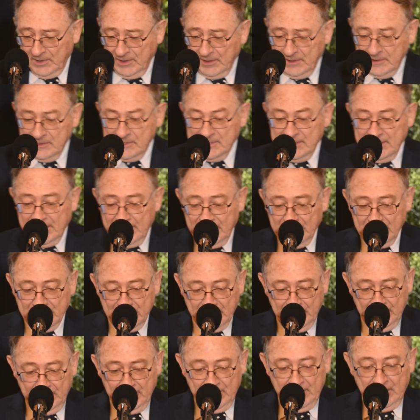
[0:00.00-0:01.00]
When I was
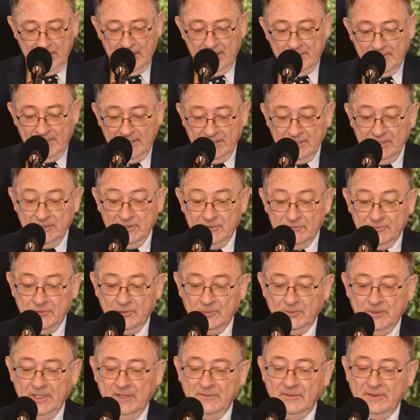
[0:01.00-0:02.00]
younger, I made it
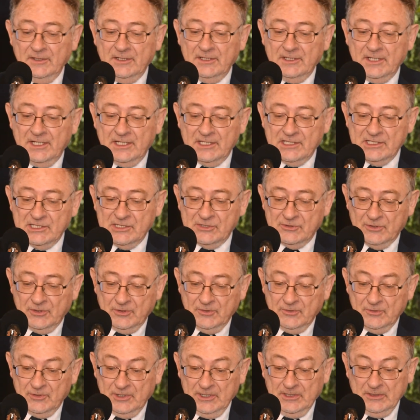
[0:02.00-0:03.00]
a rule never to take
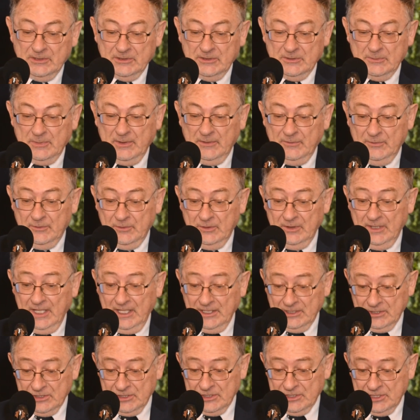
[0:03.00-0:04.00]
strong drink
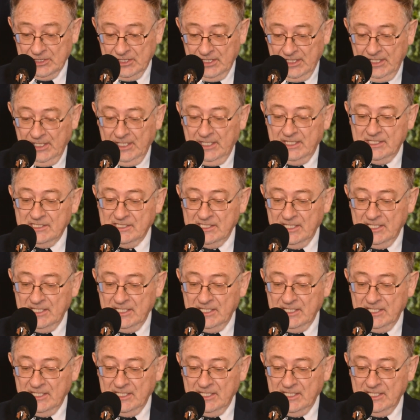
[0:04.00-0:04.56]
before lunch